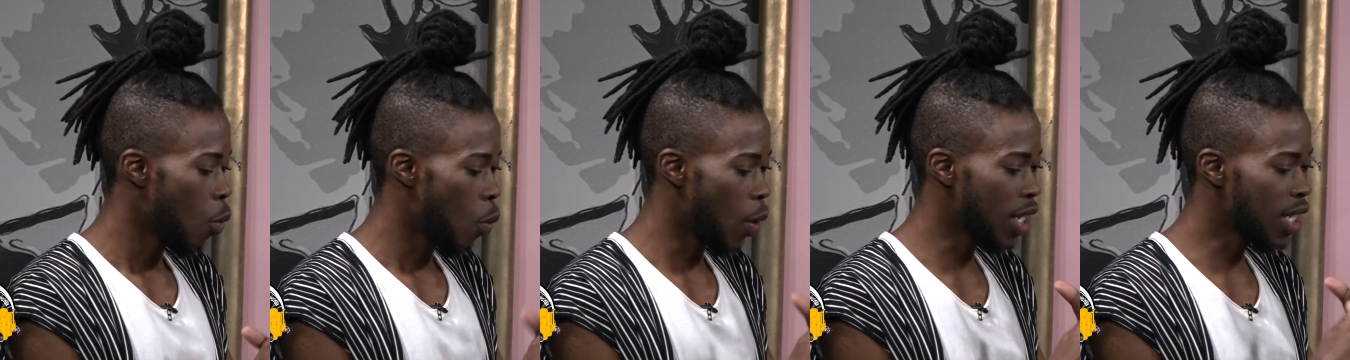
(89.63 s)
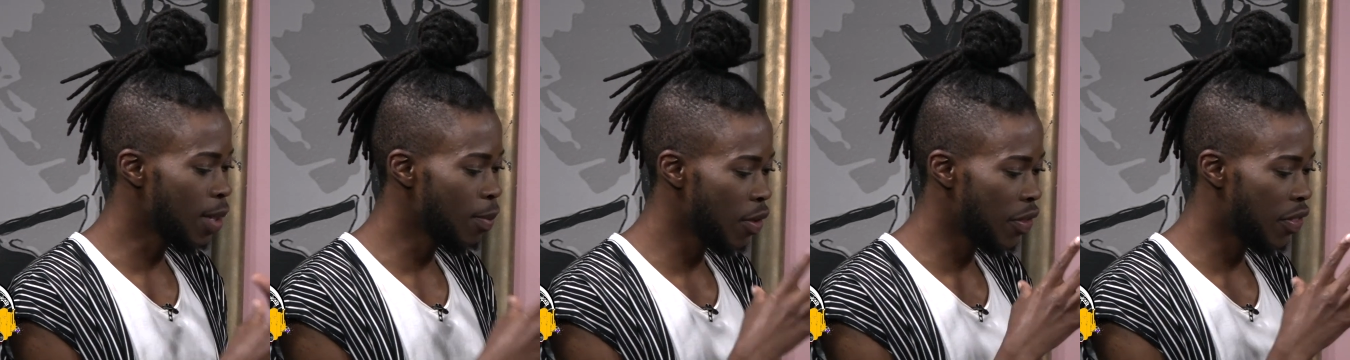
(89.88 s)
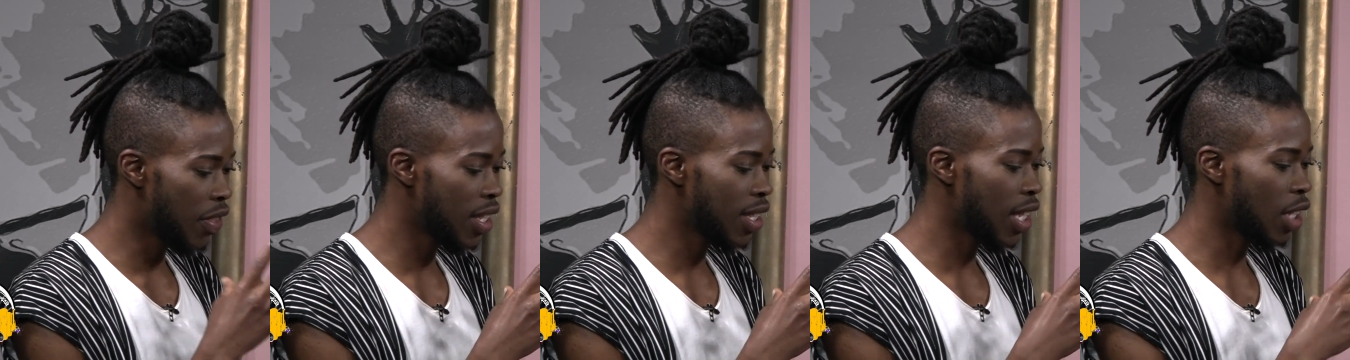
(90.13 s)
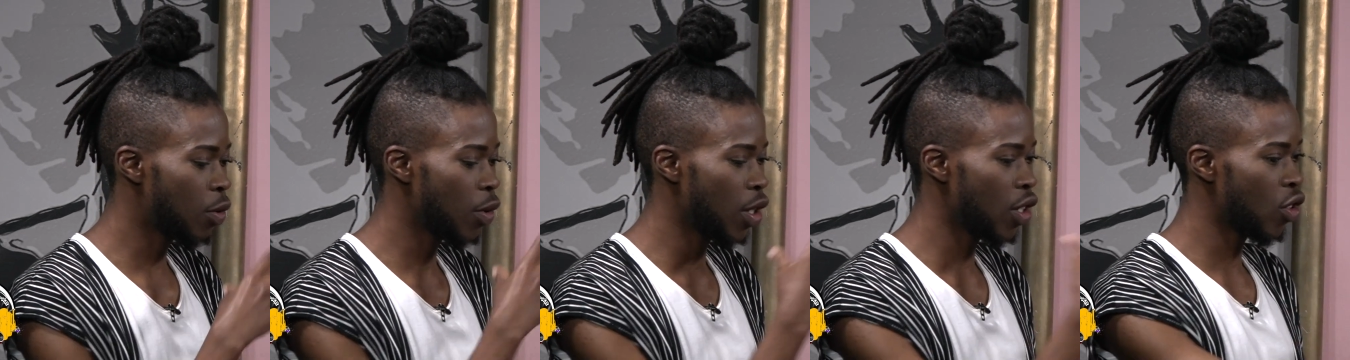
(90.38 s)
What are some of the things
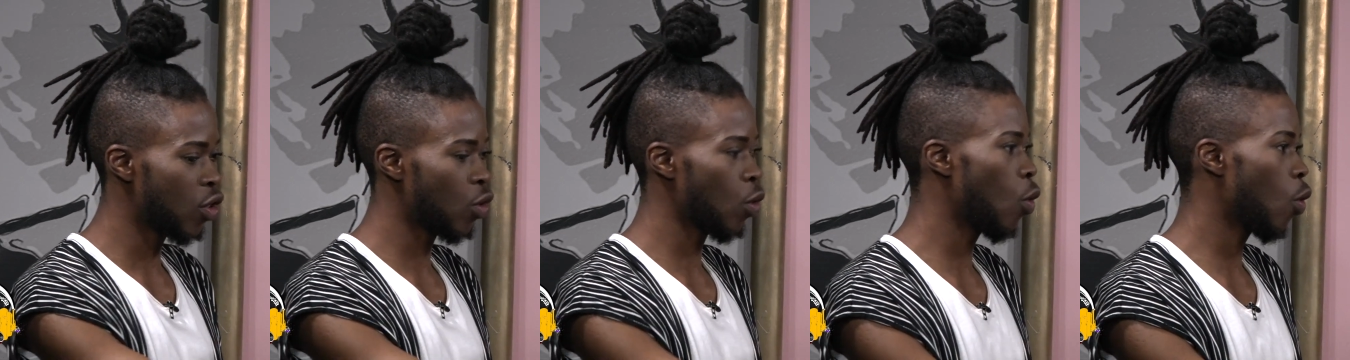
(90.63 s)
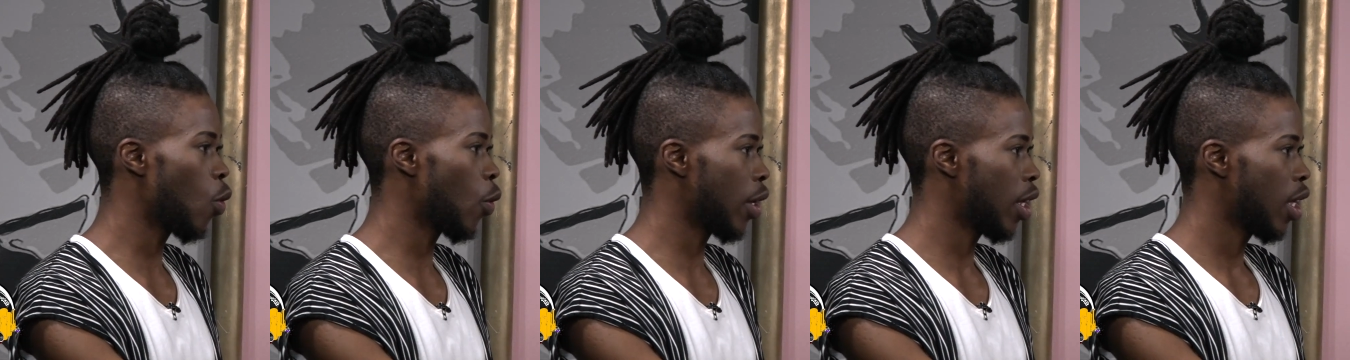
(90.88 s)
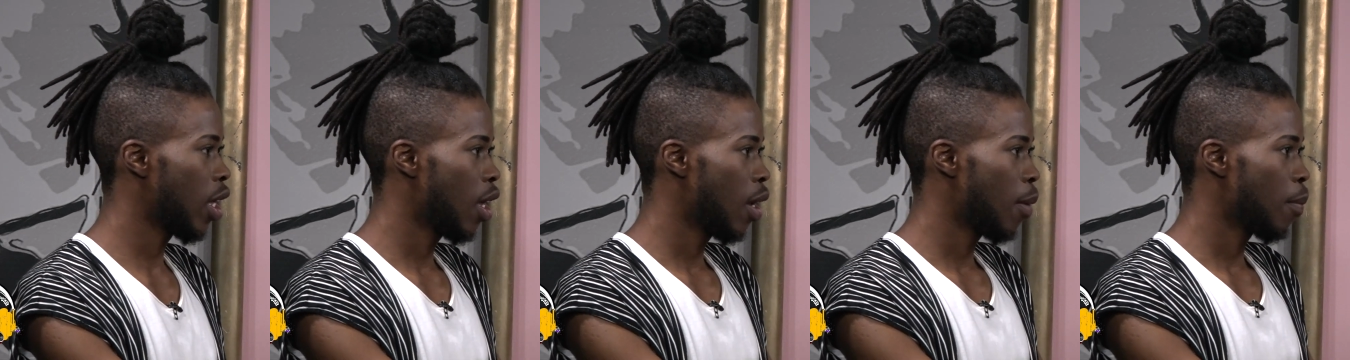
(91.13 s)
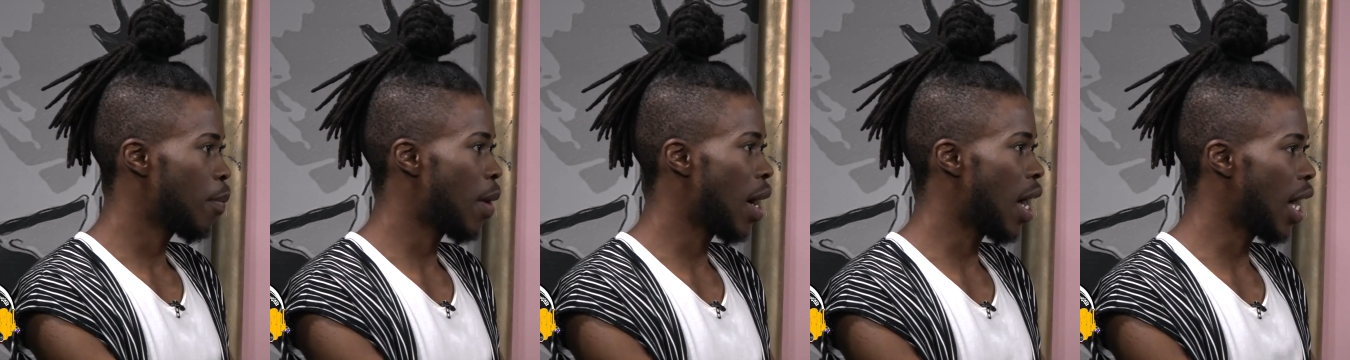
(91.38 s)
that you enjoy
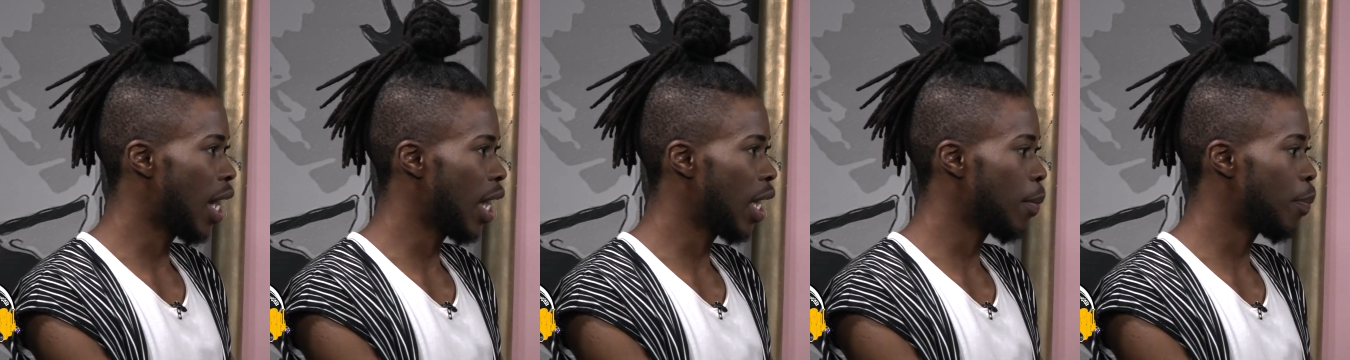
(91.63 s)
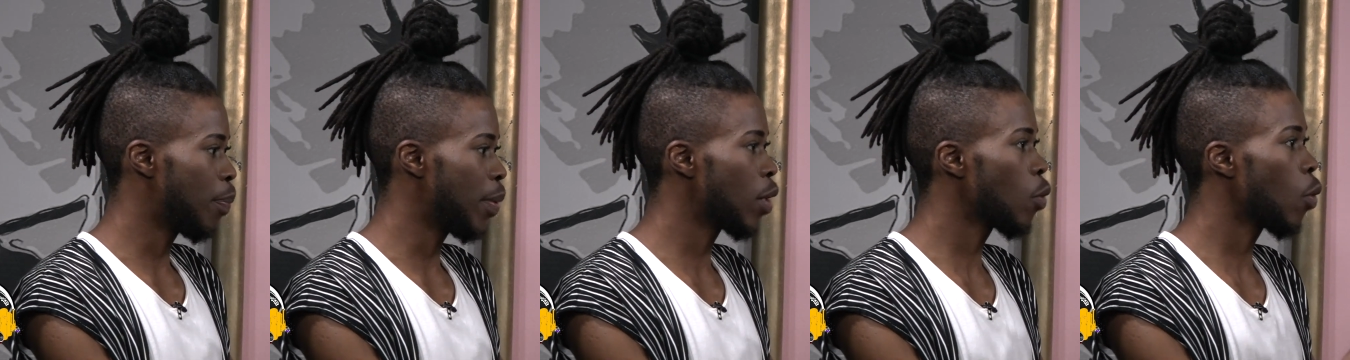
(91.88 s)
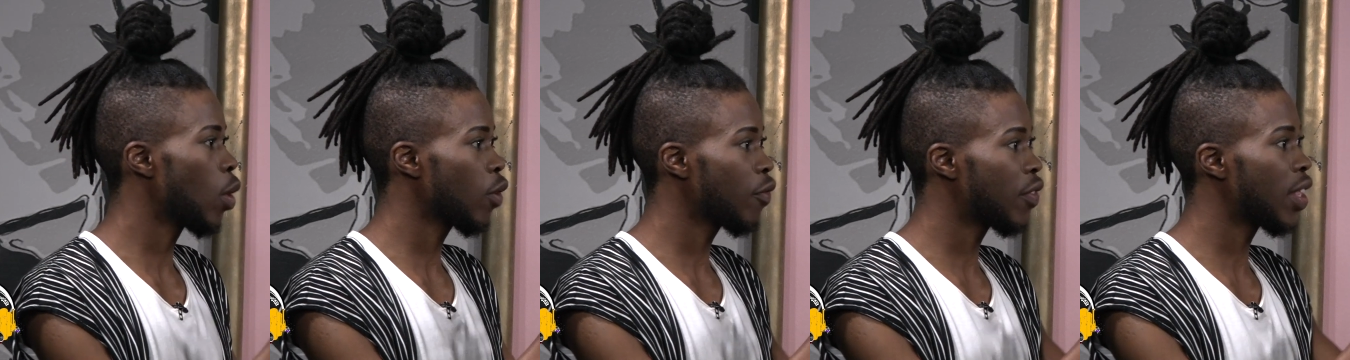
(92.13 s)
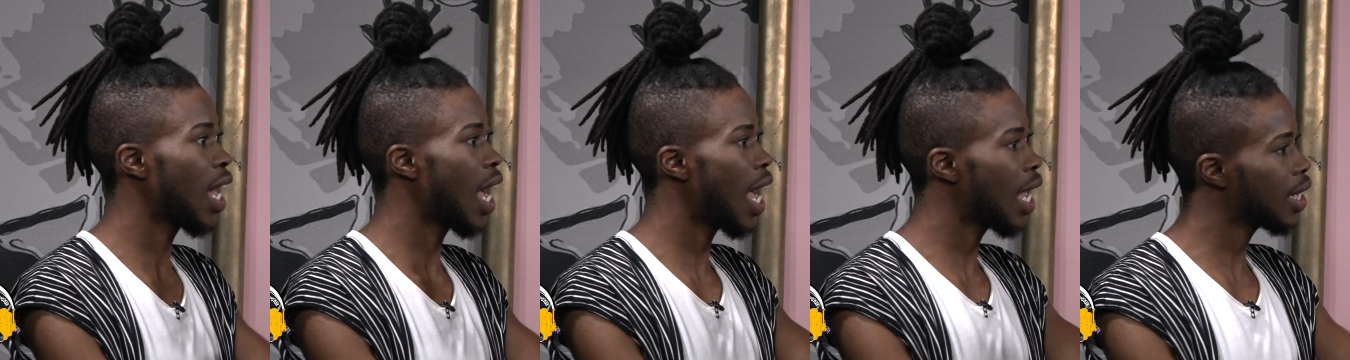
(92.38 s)
by being one of
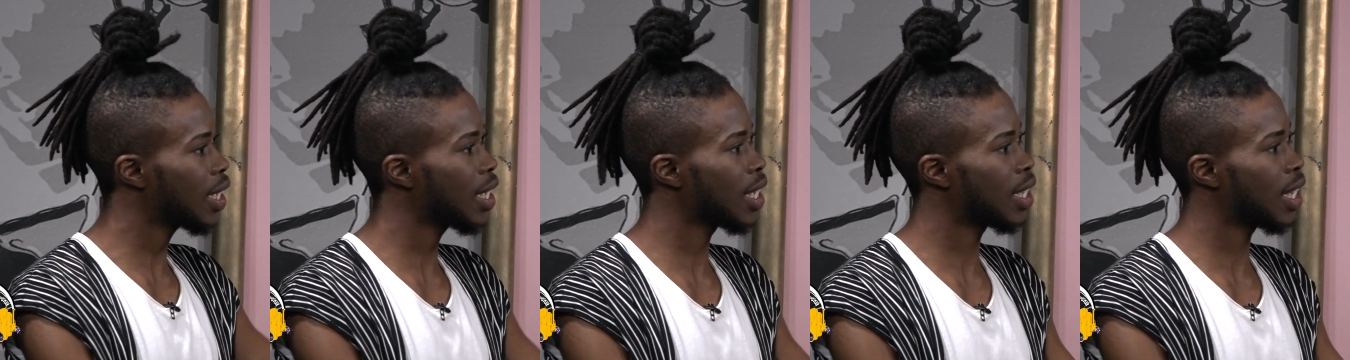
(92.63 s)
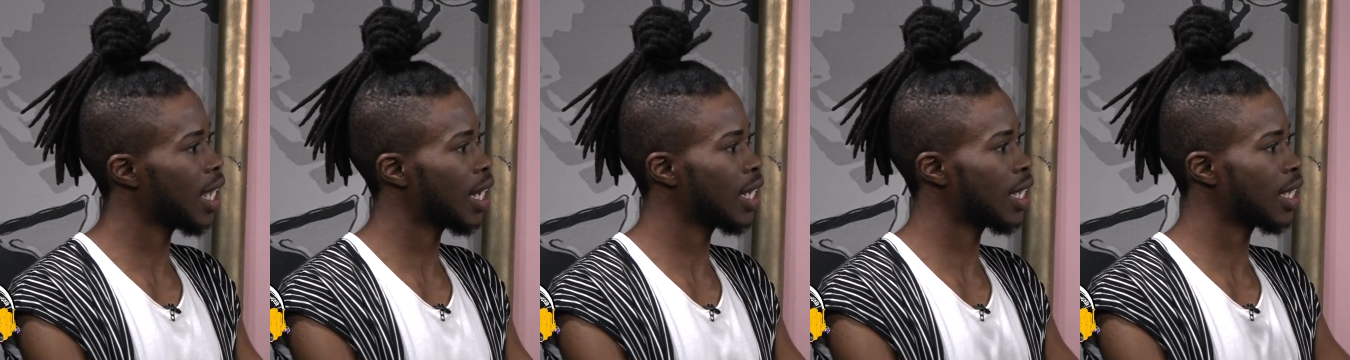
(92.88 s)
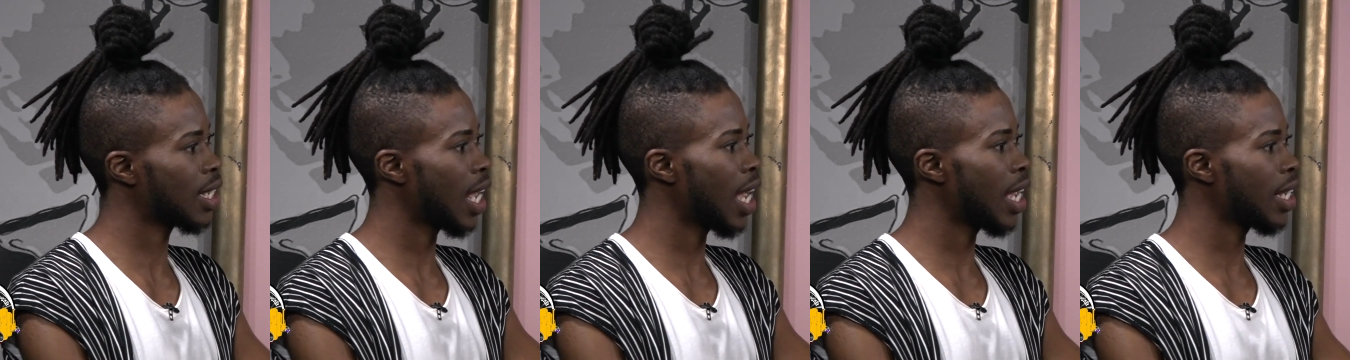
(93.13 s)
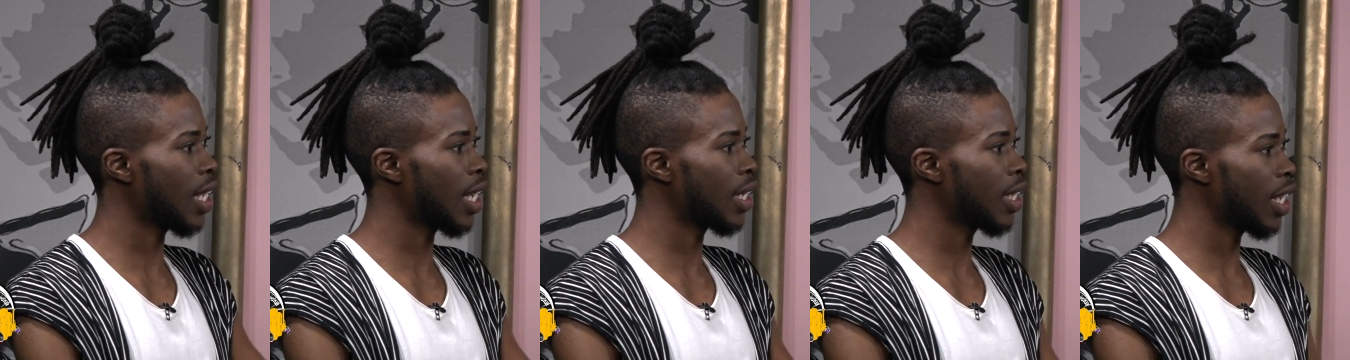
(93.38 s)
the artists that is
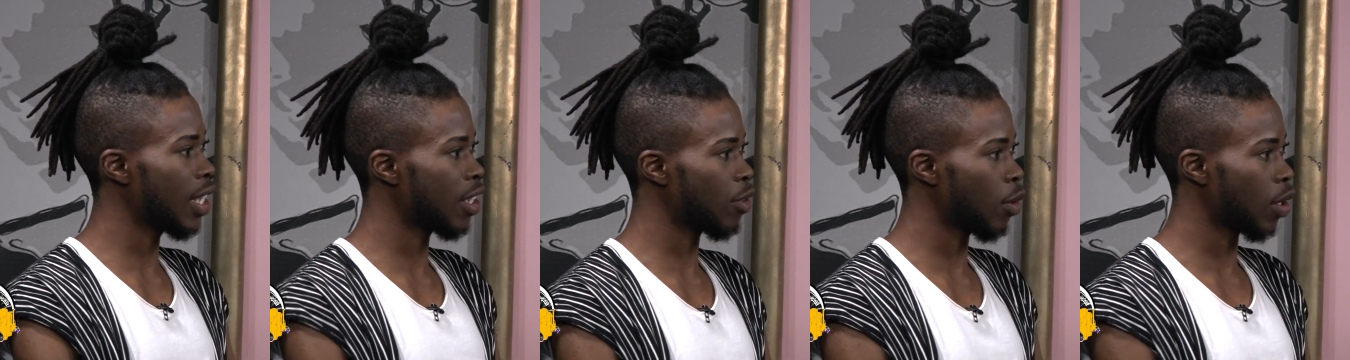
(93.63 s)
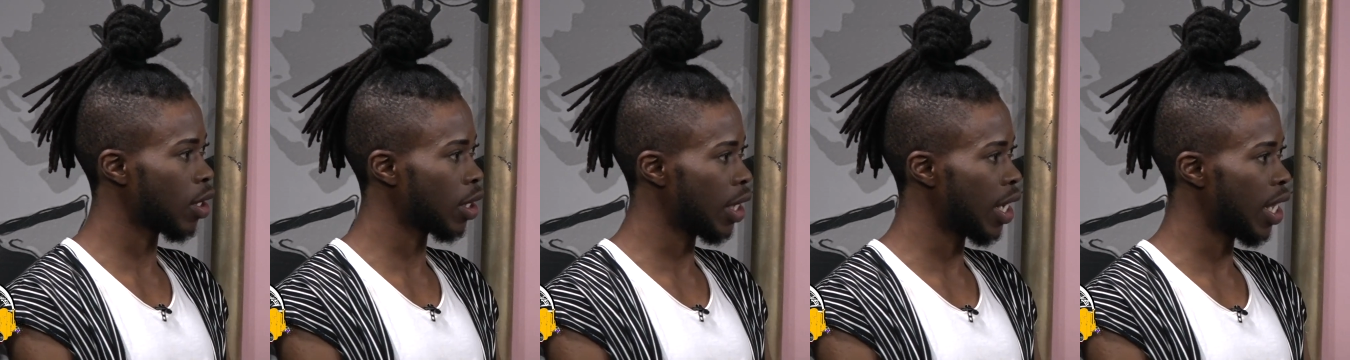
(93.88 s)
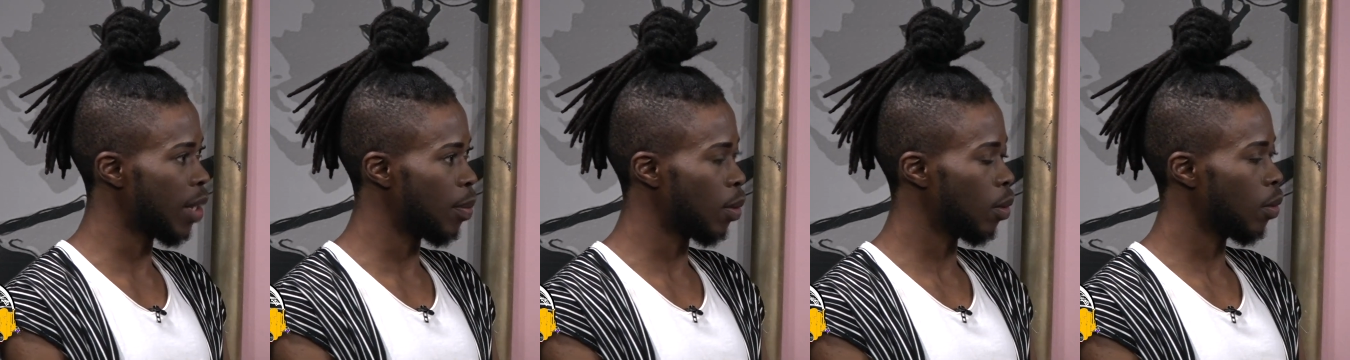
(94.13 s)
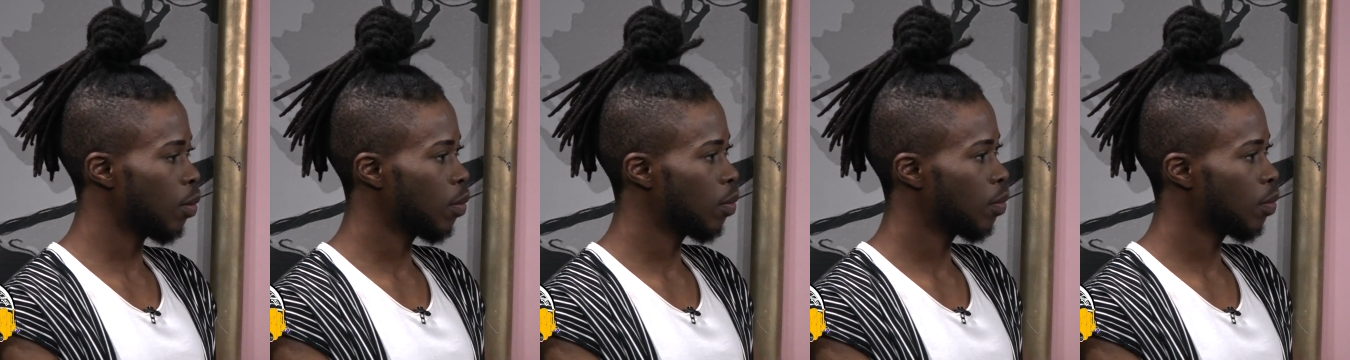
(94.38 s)
signed under his record label?